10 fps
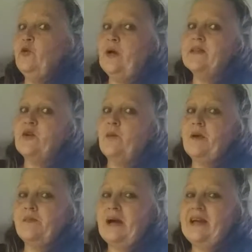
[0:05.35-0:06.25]
You guys know
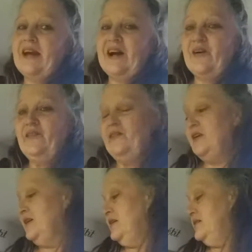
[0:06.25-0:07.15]
me by now.
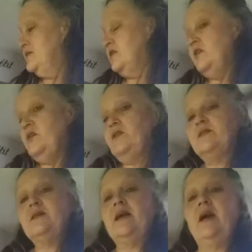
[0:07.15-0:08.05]
So
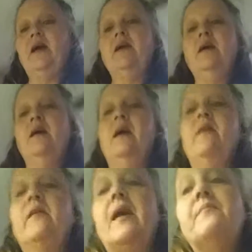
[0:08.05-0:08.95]
today
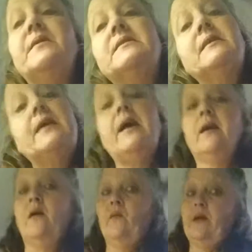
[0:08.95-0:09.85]
I've got a busy day
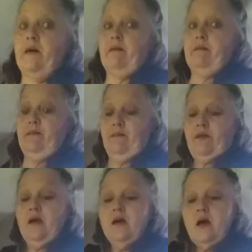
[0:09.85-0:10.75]
going on,
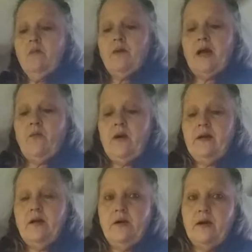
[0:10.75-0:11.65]
but I wanted
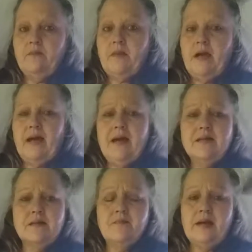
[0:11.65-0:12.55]
to hurry up and I
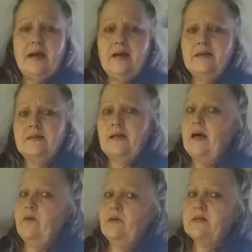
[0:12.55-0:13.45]
had some bananas
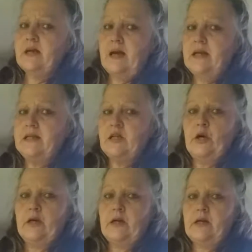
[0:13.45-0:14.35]
that was kind of
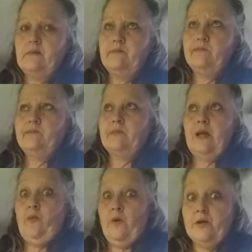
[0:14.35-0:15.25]
starting to,
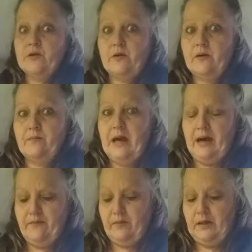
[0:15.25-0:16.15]
they weren't turning
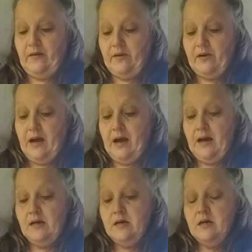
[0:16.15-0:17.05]
bad, believe it or not.